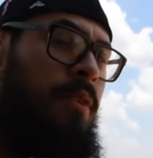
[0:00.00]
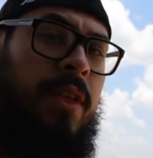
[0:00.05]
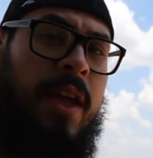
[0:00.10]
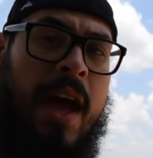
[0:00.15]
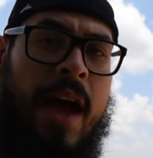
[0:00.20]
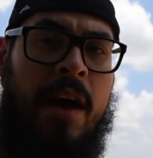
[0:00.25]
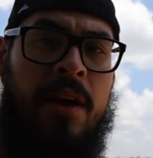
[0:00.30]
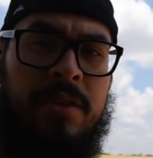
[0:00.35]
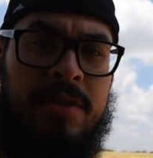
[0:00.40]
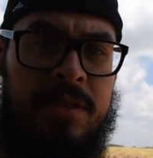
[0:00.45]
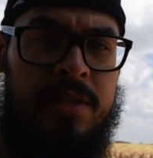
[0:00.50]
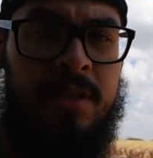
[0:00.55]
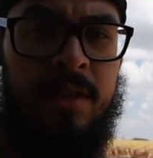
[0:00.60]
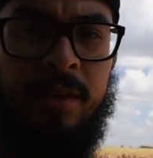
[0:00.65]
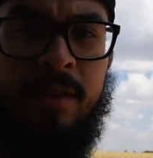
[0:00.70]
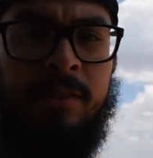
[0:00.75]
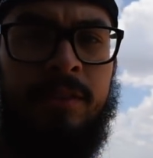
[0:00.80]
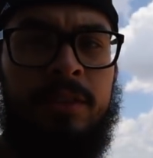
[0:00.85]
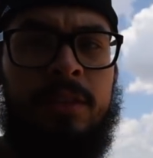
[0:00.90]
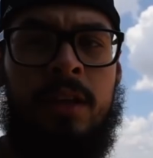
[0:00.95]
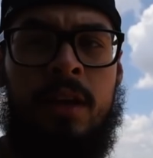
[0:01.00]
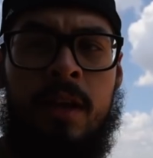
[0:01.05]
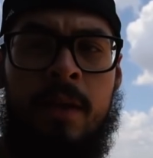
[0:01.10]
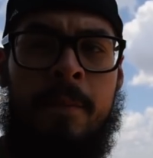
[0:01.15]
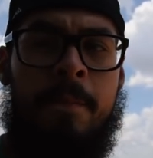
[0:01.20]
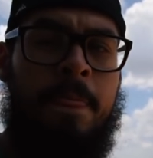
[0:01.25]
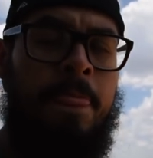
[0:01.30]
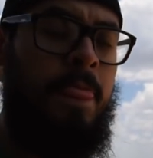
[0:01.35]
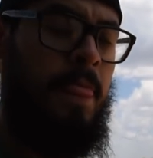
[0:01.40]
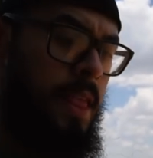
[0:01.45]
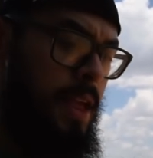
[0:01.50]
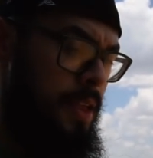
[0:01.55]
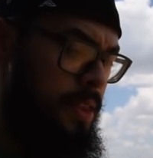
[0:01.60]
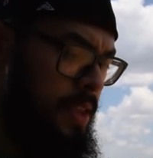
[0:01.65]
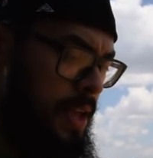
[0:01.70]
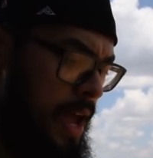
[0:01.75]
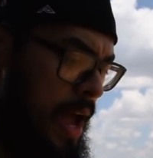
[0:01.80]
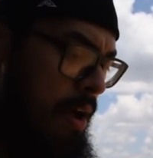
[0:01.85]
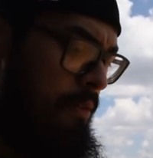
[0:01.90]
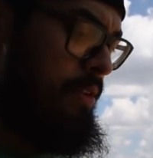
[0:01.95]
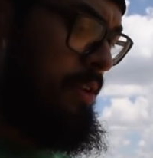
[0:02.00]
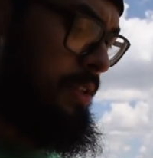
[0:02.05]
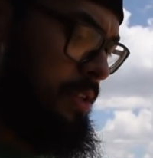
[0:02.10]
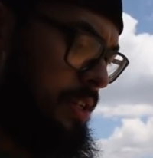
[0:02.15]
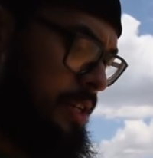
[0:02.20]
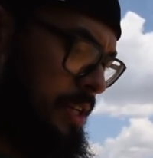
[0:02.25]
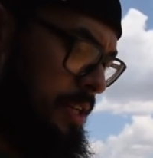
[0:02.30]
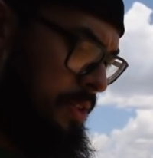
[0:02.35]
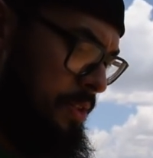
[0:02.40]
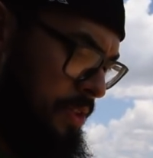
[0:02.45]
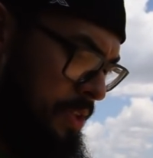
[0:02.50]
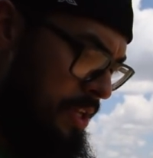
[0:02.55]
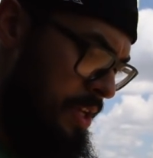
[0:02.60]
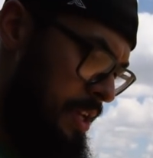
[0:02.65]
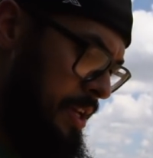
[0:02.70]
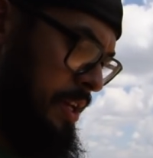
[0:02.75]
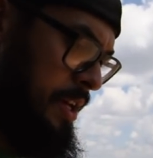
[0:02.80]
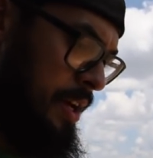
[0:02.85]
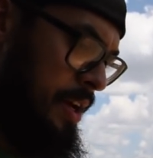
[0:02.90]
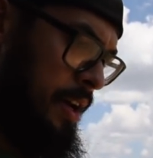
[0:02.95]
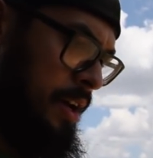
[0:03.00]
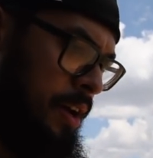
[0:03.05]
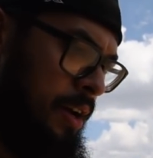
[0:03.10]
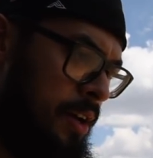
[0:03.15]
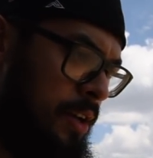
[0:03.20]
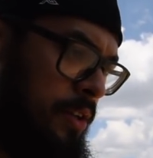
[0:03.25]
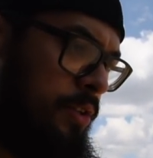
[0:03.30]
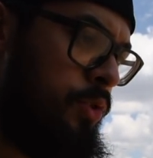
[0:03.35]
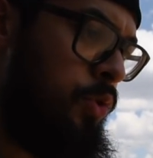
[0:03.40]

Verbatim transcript: of the house, they haven't done the uh,